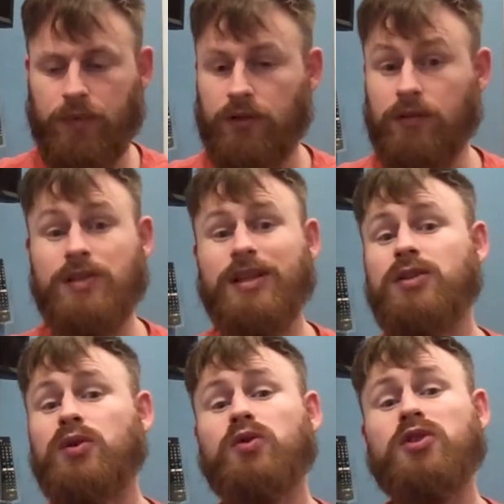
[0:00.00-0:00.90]
let's say
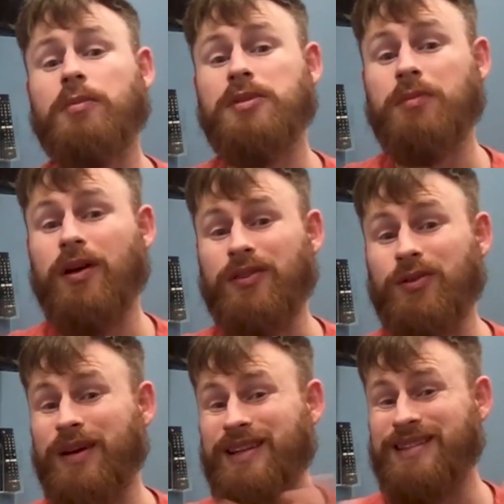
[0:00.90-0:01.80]
2 jobs a month, you're
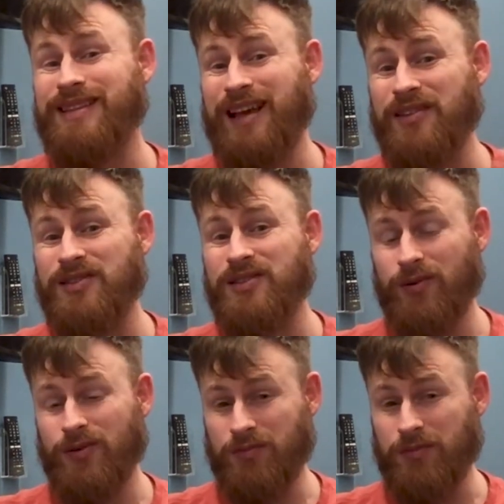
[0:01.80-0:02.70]
making
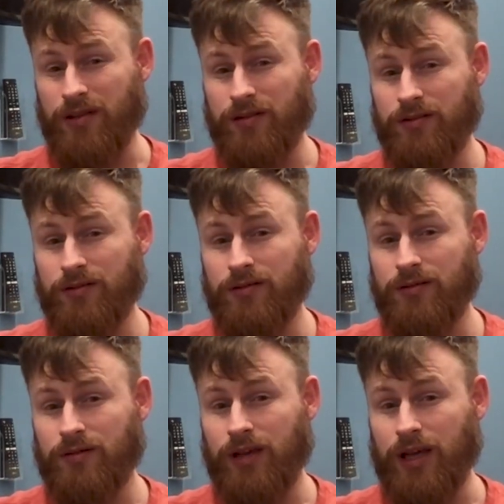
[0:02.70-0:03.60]
$10,000 a month,
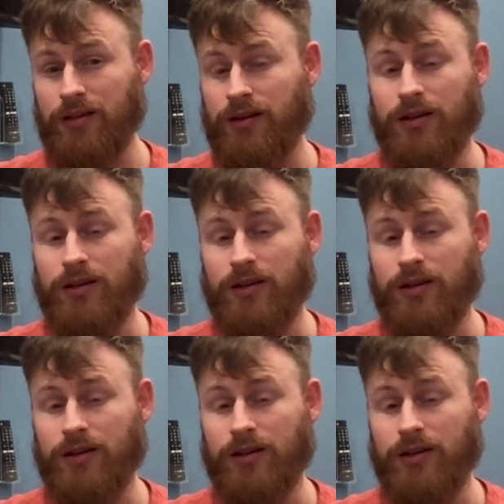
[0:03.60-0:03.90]
okay?